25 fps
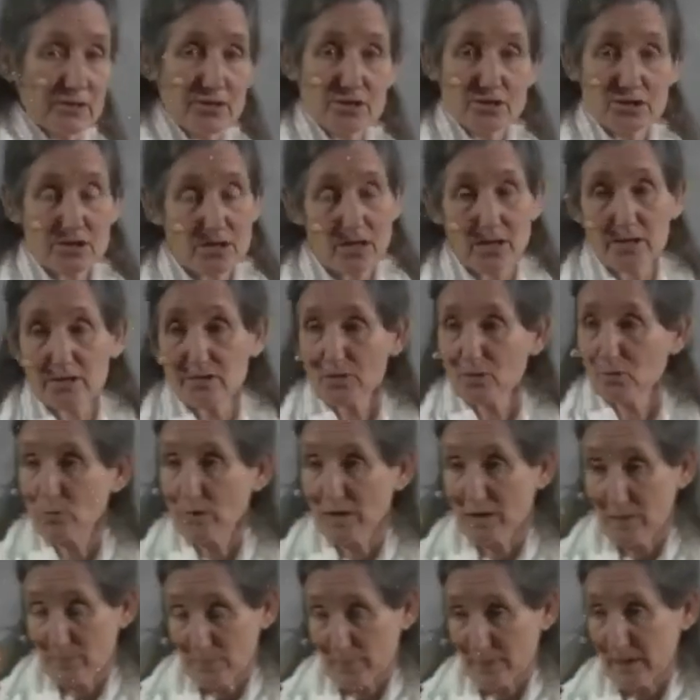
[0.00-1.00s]
Did you know that
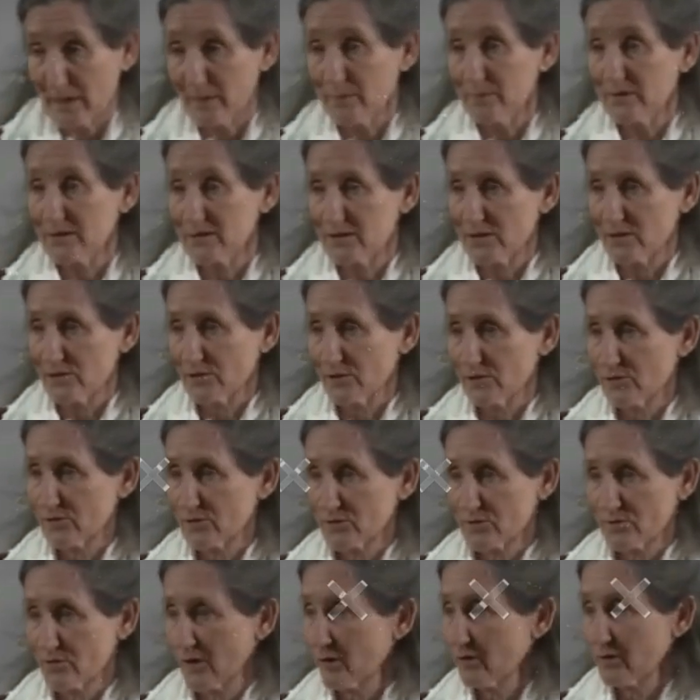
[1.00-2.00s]
when a baby's in
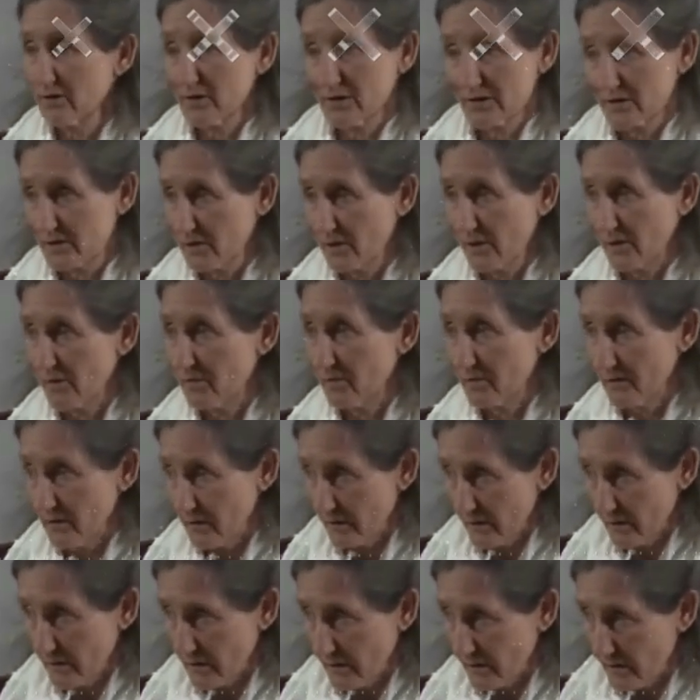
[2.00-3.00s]
utero, there's no,
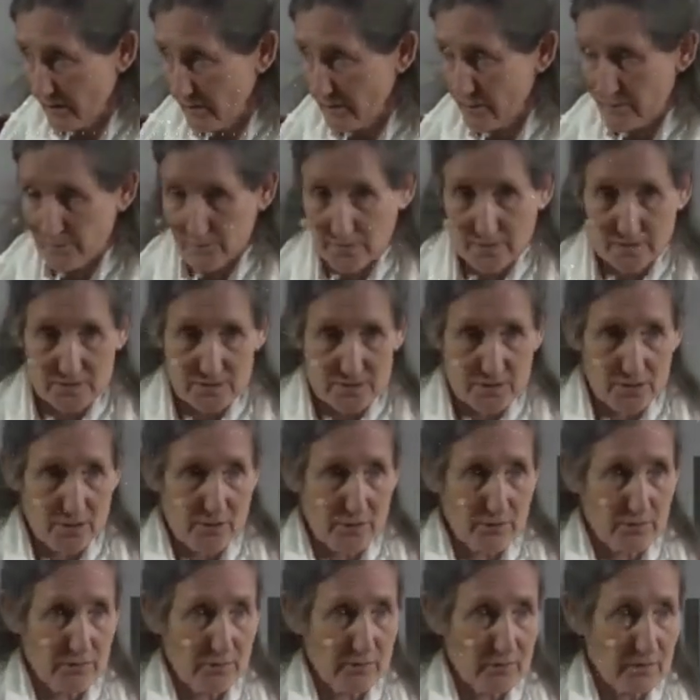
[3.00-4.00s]
there's
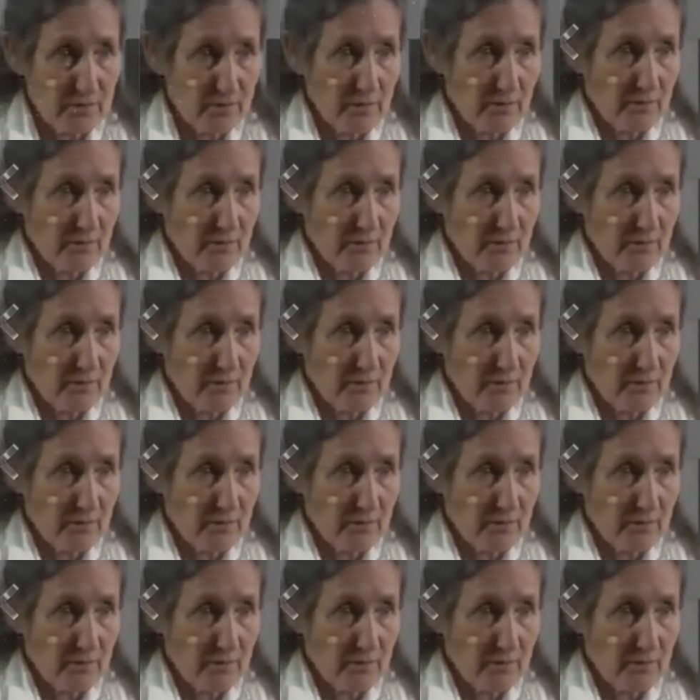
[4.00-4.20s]
no